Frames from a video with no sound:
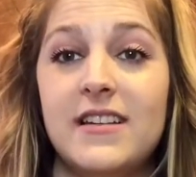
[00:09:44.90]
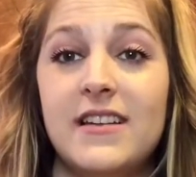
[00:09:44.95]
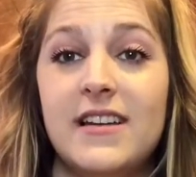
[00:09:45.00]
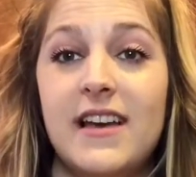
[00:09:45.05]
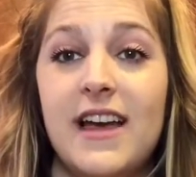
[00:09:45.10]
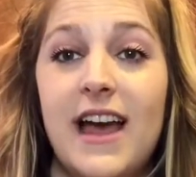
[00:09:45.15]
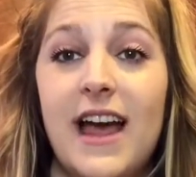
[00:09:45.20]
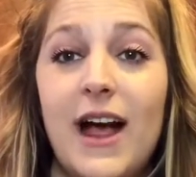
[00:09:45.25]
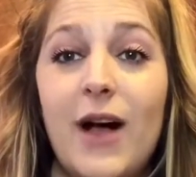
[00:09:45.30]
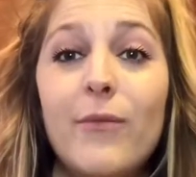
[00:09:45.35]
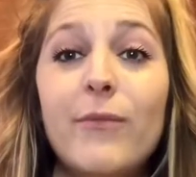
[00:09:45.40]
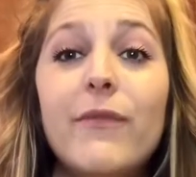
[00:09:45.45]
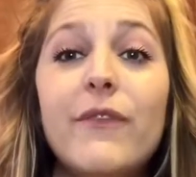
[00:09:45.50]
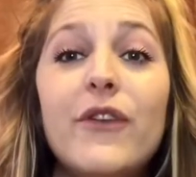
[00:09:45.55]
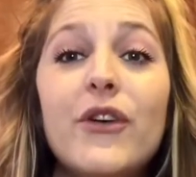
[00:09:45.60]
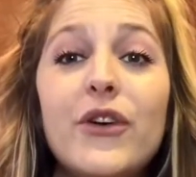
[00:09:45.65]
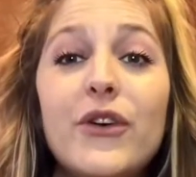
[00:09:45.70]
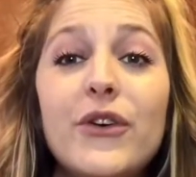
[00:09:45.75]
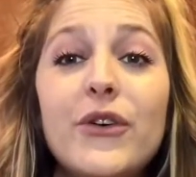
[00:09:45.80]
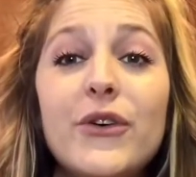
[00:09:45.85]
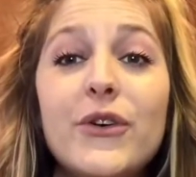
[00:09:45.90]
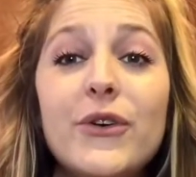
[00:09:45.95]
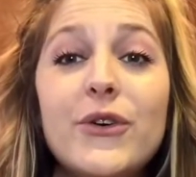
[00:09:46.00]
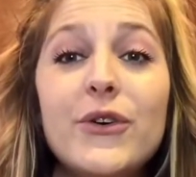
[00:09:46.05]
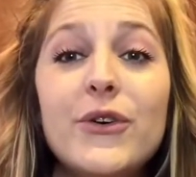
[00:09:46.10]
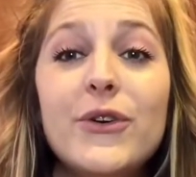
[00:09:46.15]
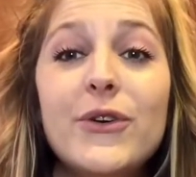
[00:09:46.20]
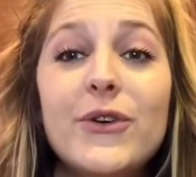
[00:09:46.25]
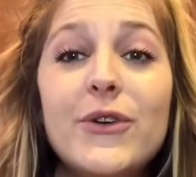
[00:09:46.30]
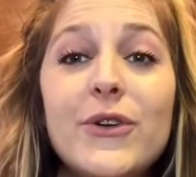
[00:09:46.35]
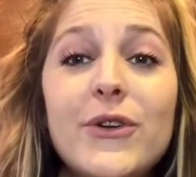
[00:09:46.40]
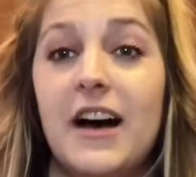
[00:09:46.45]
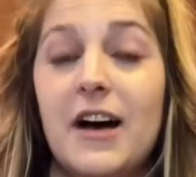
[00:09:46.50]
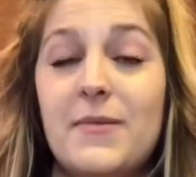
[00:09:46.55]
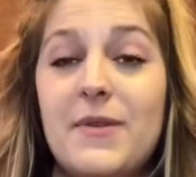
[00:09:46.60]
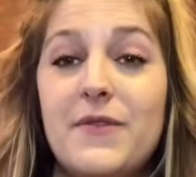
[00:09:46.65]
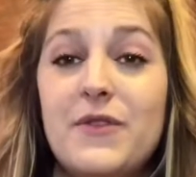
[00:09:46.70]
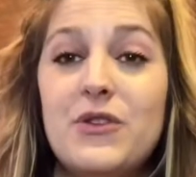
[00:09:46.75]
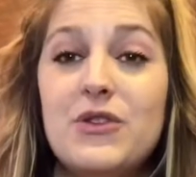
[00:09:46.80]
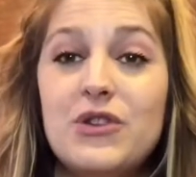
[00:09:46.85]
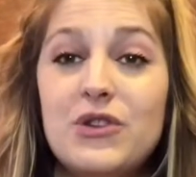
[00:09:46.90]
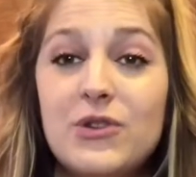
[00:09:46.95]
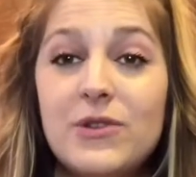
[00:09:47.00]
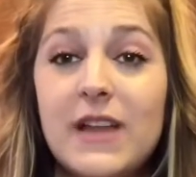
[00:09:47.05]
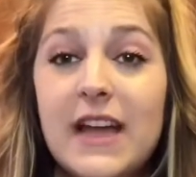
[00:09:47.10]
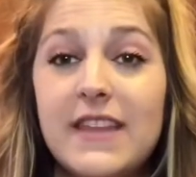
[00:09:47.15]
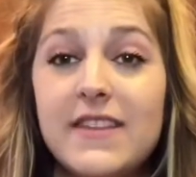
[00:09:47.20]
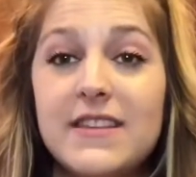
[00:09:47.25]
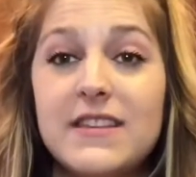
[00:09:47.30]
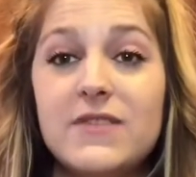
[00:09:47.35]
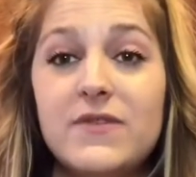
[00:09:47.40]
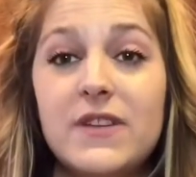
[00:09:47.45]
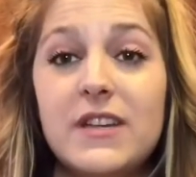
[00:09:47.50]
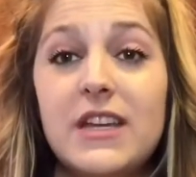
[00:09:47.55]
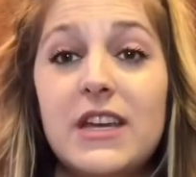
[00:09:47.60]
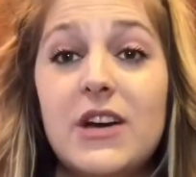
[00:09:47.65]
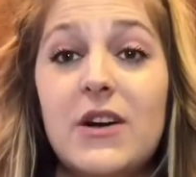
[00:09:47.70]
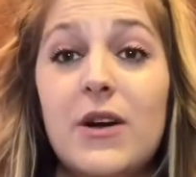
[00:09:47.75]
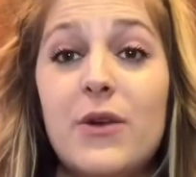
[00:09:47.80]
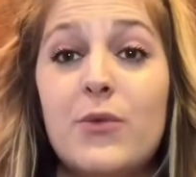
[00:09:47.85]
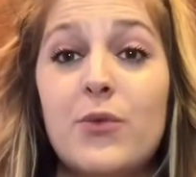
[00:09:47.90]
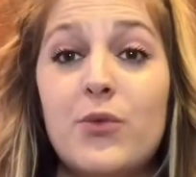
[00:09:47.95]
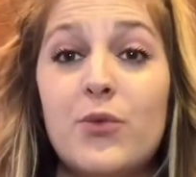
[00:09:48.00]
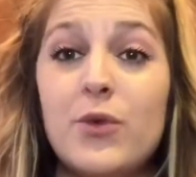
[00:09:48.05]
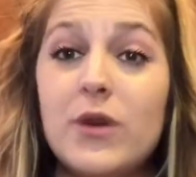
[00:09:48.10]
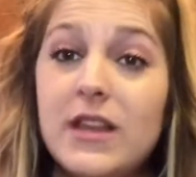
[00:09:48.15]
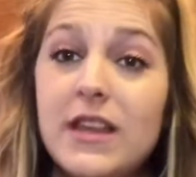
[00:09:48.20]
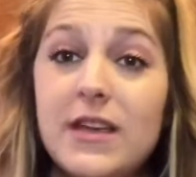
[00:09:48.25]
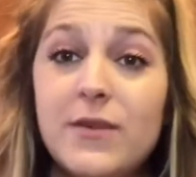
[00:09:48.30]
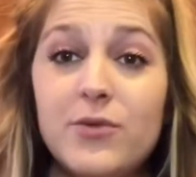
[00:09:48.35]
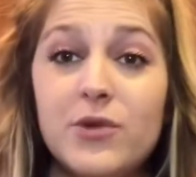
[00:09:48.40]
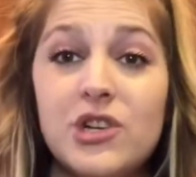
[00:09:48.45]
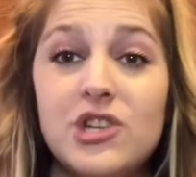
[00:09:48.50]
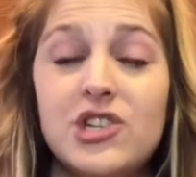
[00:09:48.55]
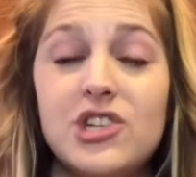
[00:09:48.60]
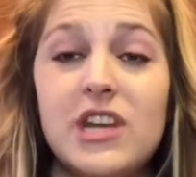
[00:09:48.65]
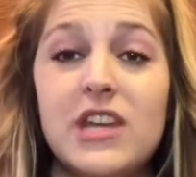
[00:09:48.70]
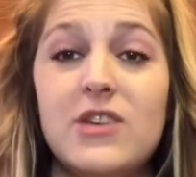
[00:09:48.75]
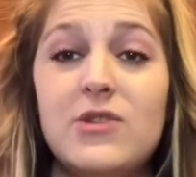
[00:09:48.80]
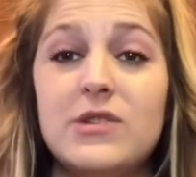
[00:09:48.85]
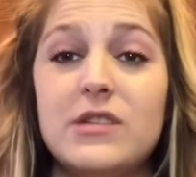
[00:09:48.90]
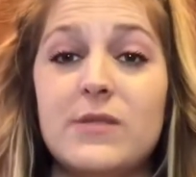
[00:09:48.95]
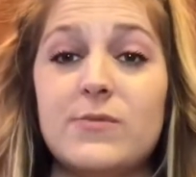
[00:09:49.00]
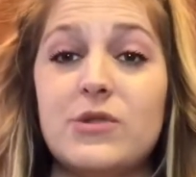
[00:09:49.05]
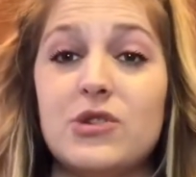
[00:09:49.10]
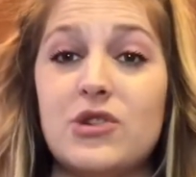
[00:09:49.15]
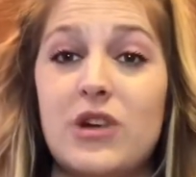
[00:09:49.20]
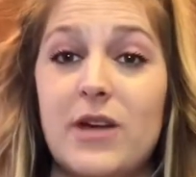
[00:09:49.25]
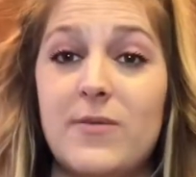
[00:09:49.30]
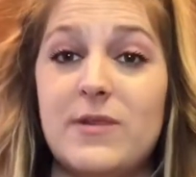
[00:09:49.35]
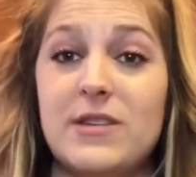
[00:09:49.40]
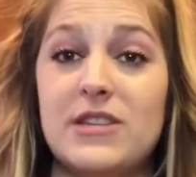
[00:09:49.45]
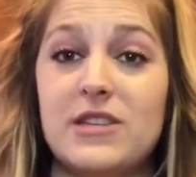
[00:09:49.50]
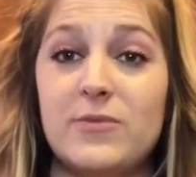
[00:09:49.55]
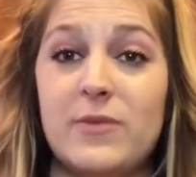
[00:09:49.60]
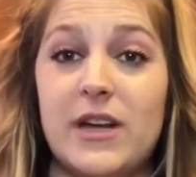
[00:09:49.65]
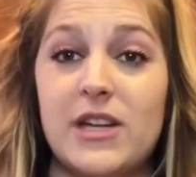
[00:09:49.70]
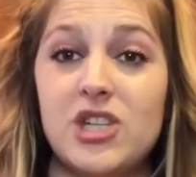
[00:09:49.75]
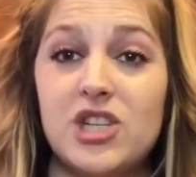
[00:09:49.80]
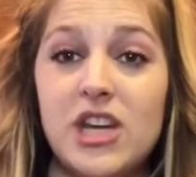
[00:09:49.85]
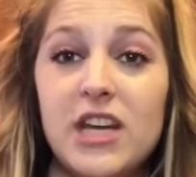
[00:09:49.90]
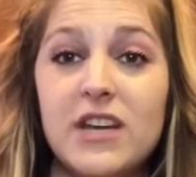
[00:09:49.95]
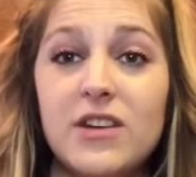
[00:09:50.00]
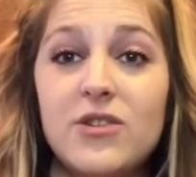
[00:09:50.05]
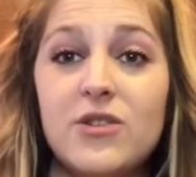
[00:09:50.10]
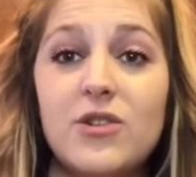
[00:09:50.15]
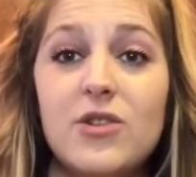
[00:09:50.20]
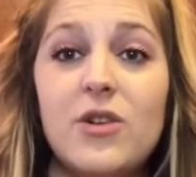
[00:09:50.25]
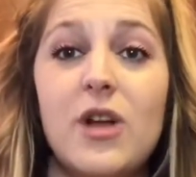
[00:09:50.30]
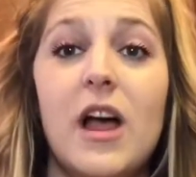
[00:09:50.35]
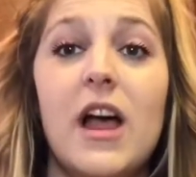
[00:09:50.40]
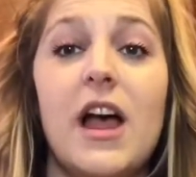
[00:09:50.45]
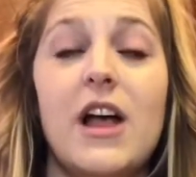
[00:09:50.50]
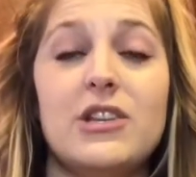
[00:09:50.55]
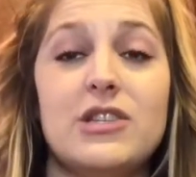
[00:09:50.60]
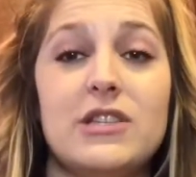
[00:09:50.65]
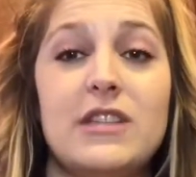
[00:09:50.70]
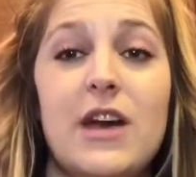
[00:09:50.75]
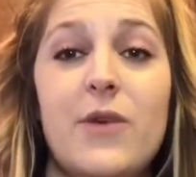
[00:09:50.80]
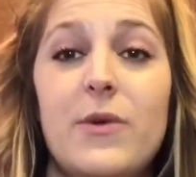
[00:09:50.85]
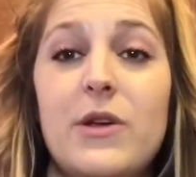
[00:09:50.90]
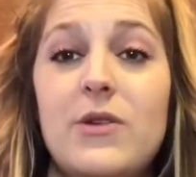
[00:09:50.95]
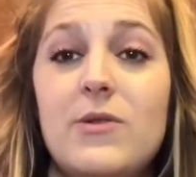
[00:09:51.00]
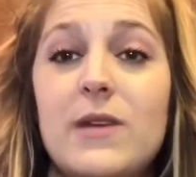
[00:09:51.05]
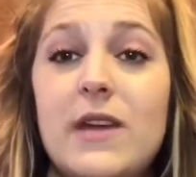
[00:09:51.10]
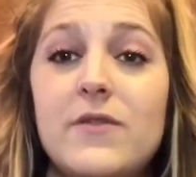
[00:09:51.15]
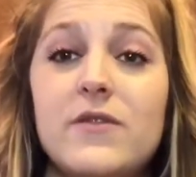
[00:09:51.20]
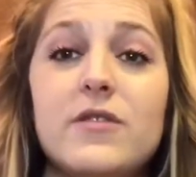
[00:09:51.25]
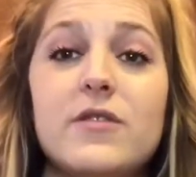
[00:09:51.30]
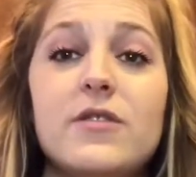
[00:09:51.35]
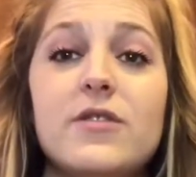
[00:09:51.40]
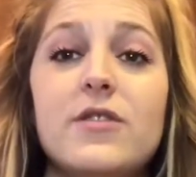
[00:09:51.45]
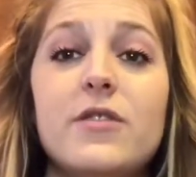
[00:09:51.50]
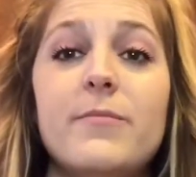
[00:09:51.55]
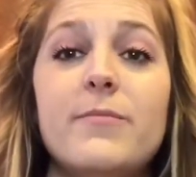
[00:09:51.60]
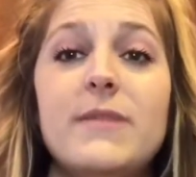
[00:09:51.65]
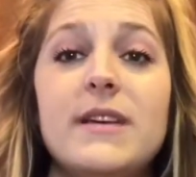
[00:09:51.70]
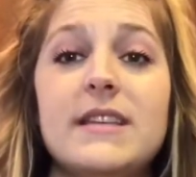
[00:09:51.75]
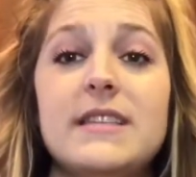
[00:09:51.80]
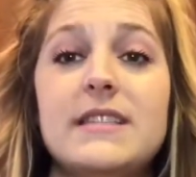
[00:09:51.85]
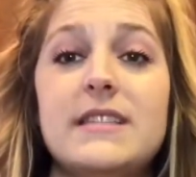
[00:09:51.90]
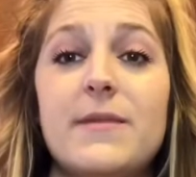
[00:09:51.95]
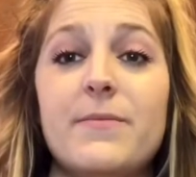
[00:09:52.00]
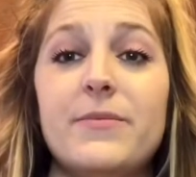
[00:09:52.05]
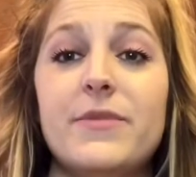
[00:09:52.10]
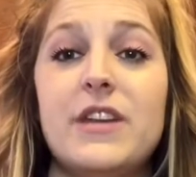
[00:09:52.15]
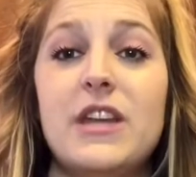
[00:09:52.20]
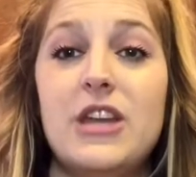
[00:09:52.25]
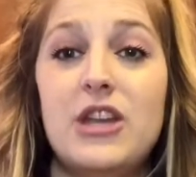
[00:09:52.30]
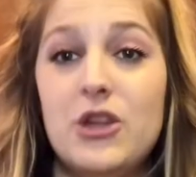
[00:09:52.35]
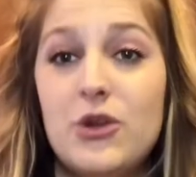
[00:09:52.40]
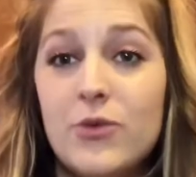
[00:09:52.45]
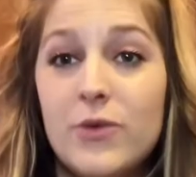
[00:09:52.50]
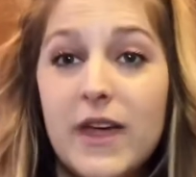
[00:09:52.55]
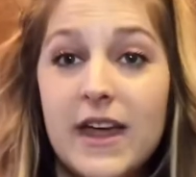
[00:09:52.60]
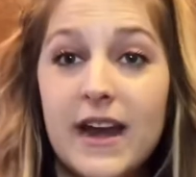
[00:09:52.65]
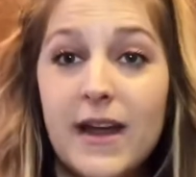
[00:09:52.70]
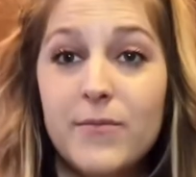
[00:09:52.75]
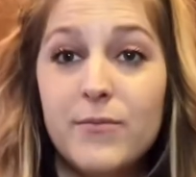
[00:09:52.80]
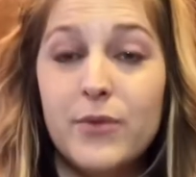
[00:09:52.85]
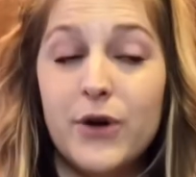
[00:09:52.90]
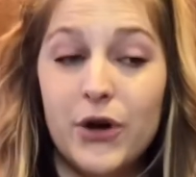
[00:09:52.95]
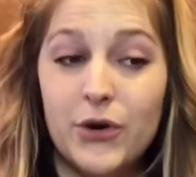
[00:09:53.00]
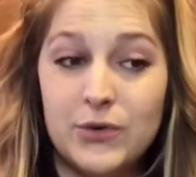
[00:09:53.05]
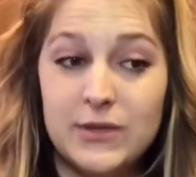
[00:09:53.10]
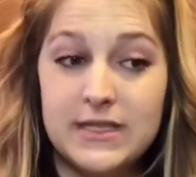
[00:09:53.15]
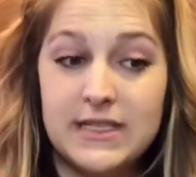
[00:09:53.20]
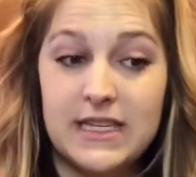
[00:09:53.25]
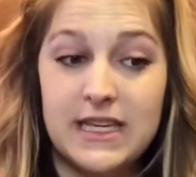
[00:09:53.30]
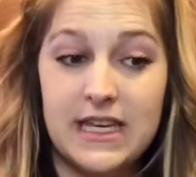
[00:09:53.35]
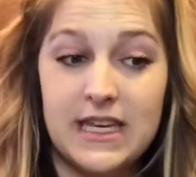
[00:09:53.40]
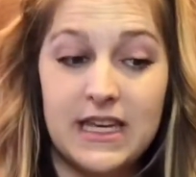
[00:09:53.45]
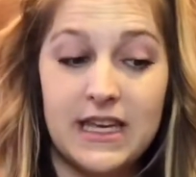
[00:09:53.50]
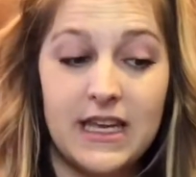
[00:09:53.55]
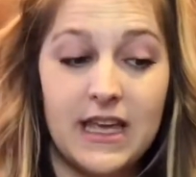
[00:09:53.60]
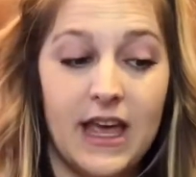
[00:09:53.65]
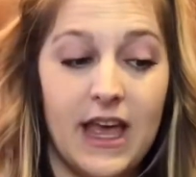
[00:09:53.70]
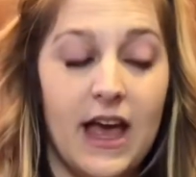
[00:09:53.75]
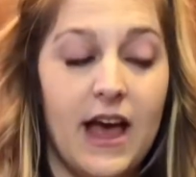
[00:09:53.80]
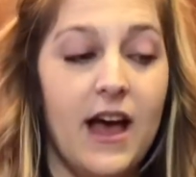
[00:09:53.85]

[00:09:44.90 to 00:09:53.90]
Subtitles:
helpful. If you do like this video, I would really appreciate you subscribing to my channel so that way you never miss something new that I'm posting.